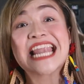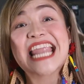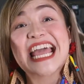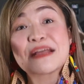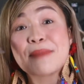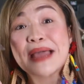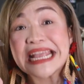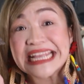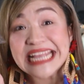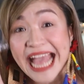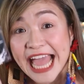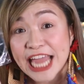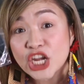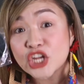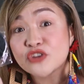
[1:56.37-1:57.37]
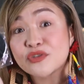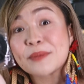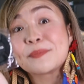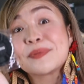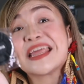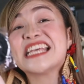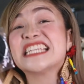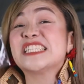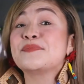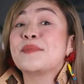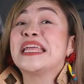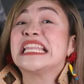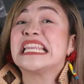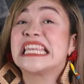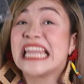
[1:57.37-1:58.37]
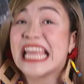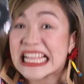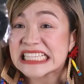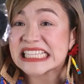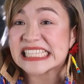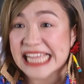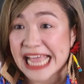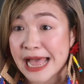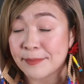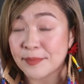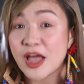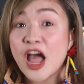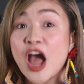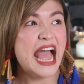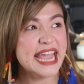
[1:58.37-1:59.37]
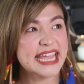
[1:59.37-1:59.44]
Like my Canon replacement lens cap.